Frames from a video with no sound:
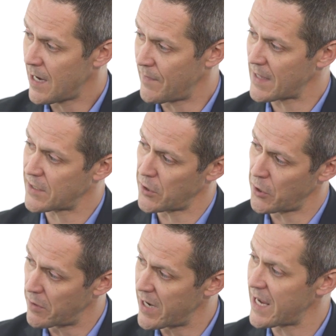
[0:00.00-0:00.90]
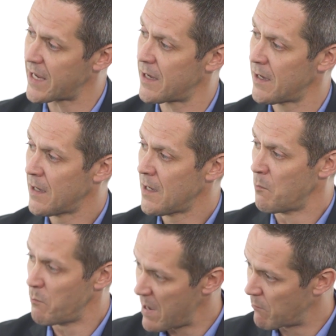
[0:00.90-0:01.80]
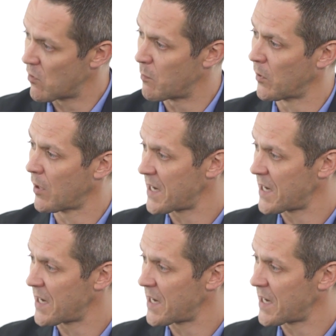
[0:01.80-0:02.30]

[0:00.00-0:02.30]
And that's a unique, memorable